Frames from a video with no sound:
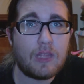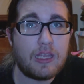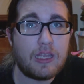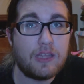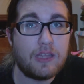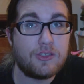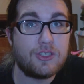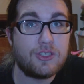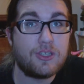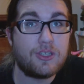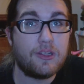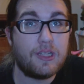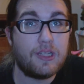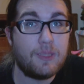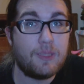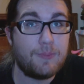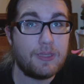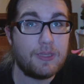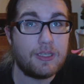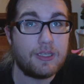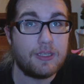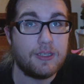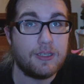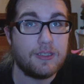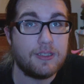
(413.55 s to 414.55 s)
it's generally
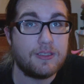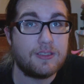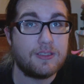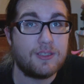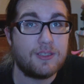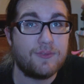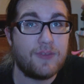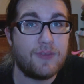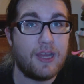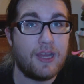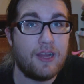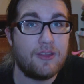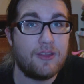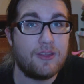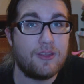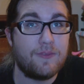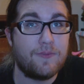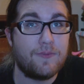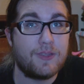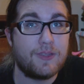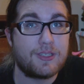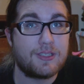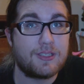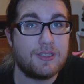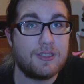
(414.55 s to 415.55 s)
because of how they
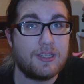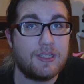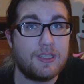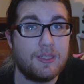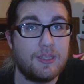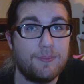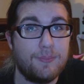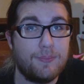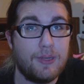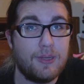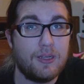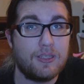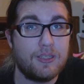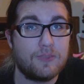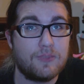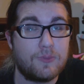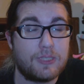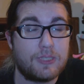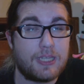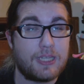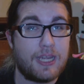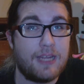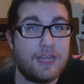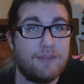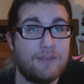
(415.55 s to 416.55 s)
fixed a lot of the bugs,
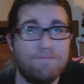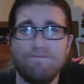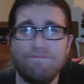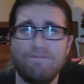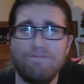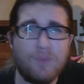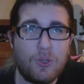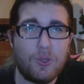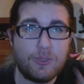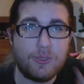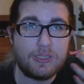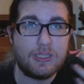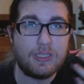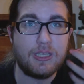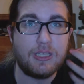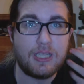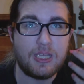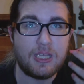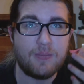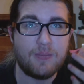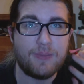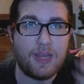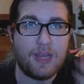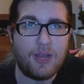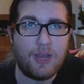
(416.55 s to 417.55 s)
which I had an
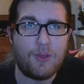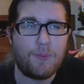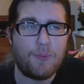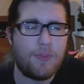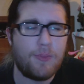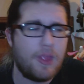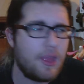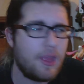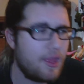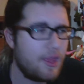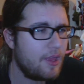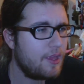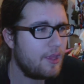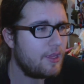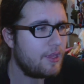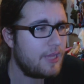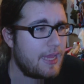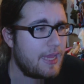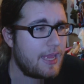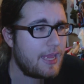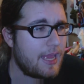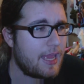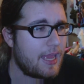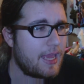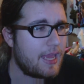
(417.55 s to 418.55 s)
OCD about,
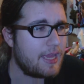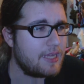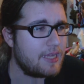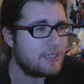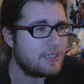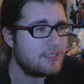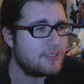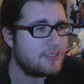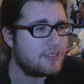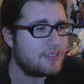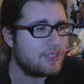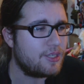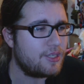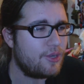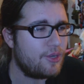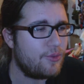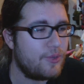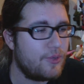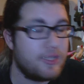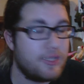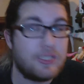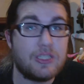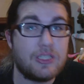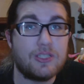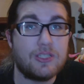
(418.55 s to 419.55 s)
and
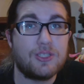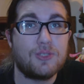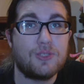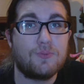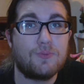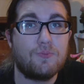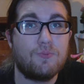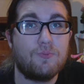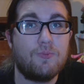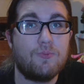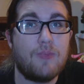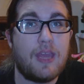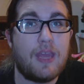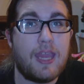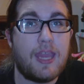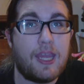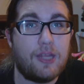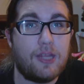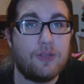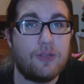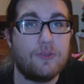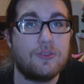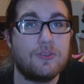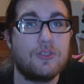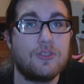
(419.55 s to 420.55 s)
it just
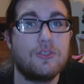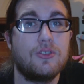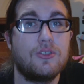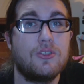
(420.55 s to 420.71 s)
handles